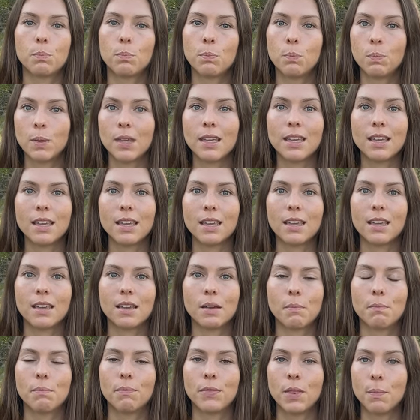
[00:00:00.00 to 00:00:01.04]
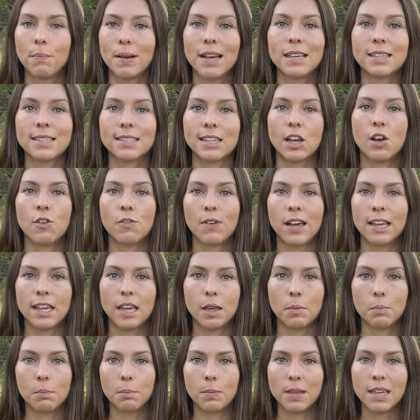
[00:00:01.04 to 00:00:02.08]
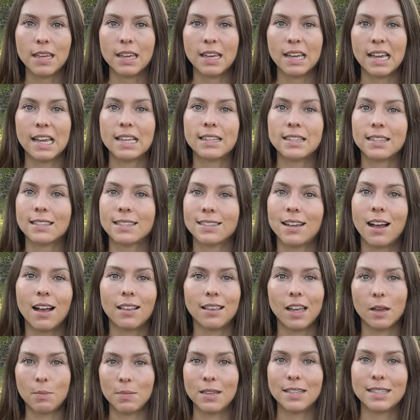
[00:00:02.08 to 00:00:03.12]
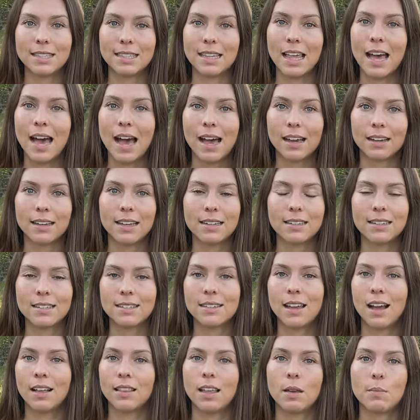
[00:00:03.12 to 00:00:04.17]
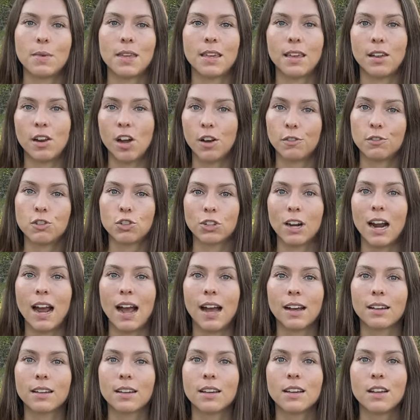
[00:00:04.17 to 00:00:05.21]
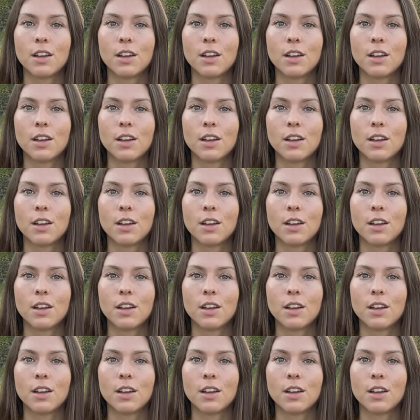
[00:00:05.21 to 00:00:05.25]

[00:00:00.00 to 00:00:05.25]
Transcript: be the best self I can be. It does not let me slack. It does not let me get off track